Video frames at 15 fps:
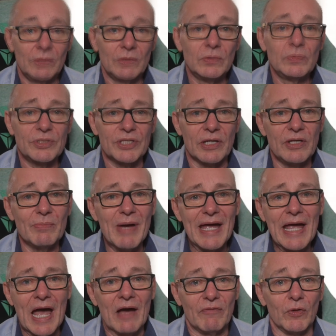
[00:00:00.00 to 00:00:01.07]
Also, you may
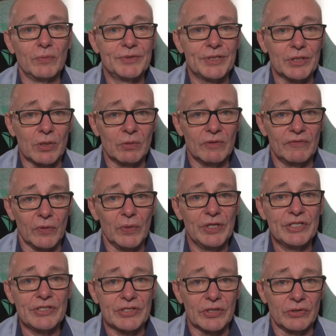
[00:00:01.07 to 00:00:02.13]
have obstacle
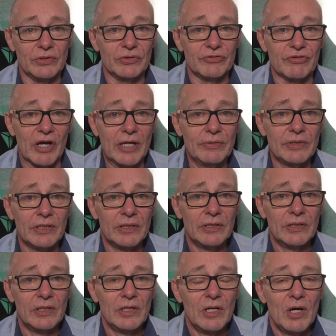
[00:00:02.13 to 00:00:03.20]
avoidance on your drone,
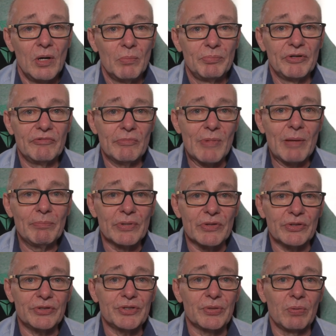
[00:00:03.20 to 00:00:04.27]
but remember
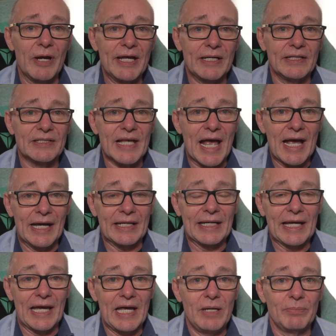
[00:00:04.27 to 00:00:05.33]
that twigs and
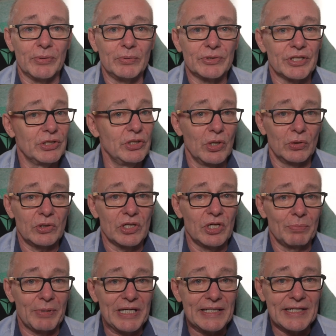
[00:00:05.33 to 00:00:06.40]
cables are not going
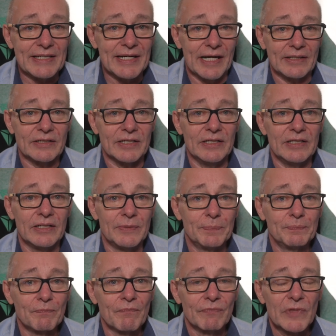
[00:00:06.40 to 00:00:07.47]
to be detected.
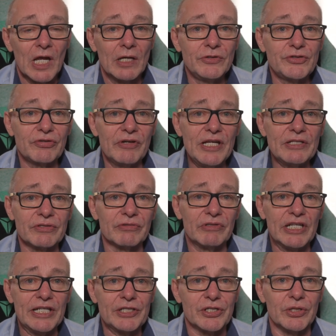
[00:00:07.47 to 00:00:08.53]
And trees are
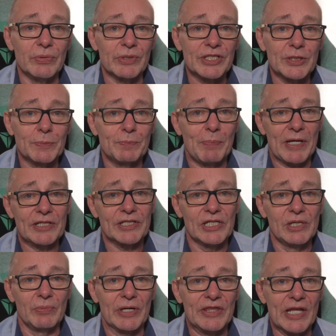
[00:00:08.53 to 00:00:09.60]
an issue,
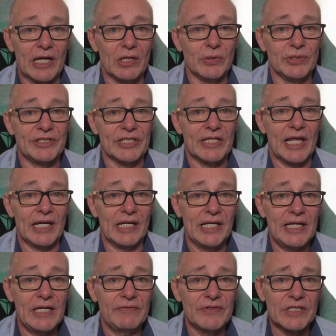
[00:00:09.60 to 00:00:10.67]
especially when they're losing their
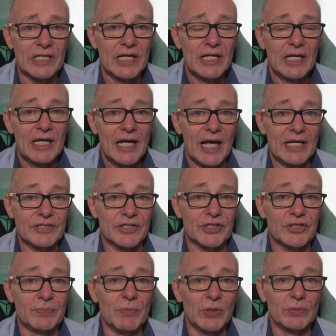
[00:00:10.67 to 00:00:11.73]
leaves, as the
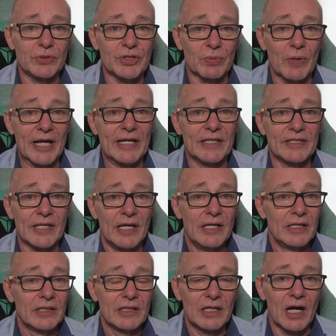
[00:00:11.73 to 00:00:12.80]
small twigs
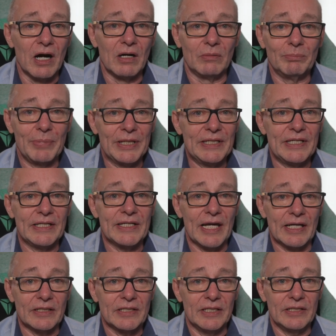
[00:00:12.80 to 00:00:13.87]
can't be
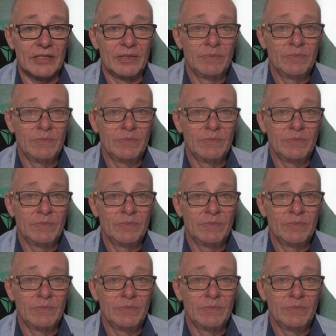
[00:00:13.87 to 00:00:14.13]
detected.